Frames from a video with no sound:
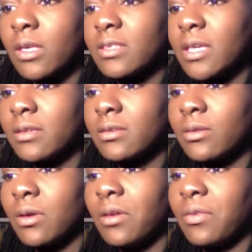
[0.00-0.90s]
takes
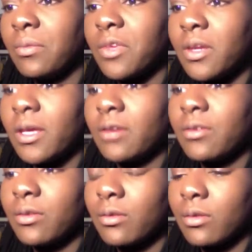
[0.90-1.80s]
away from the
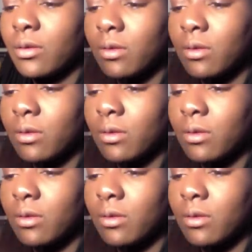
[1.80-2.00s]
natural look.